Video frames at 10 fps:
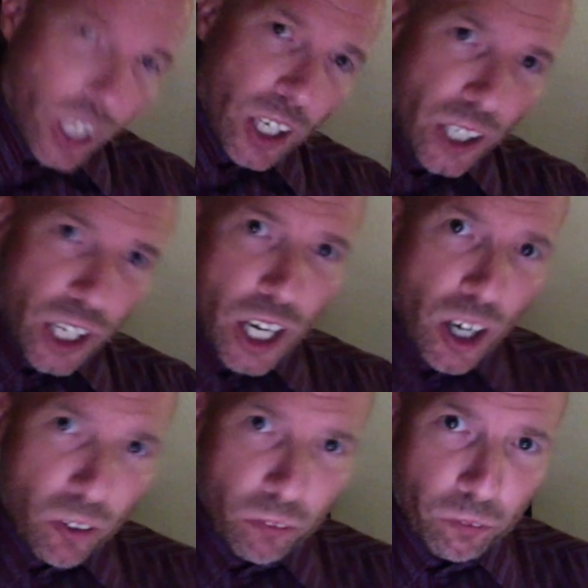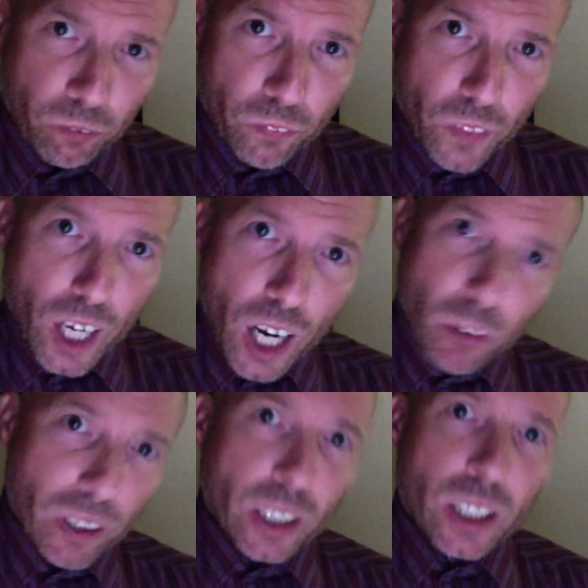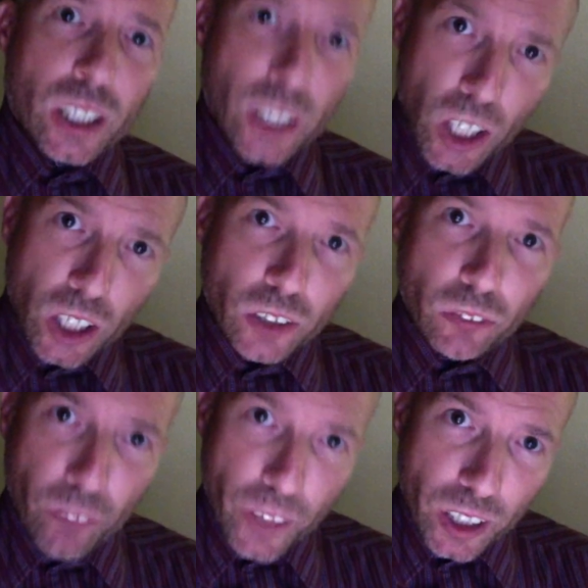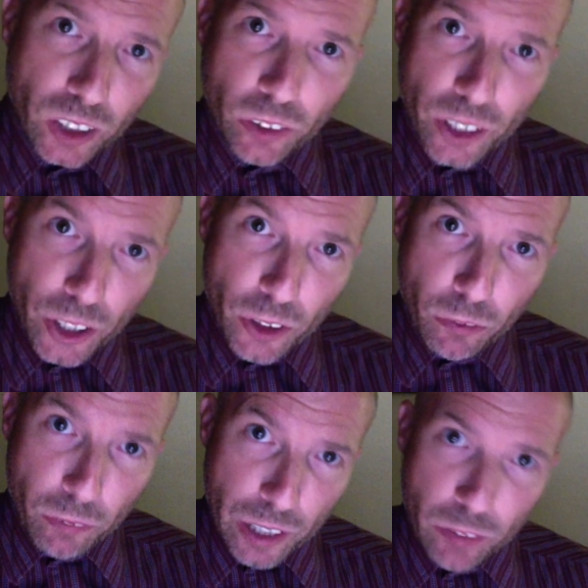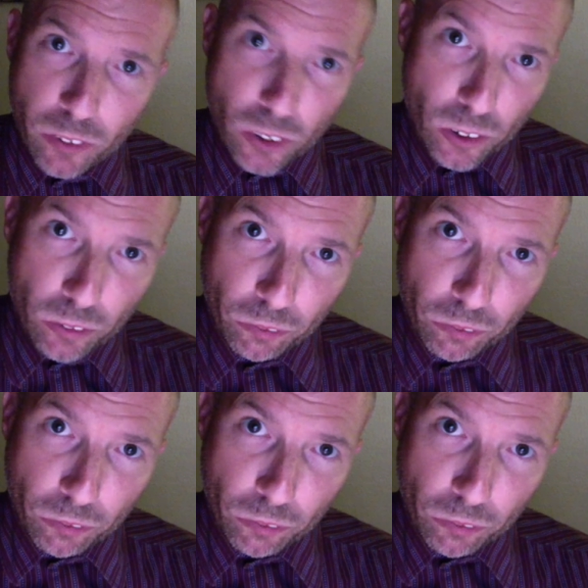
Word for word: Now, I want to discuss some things with you people.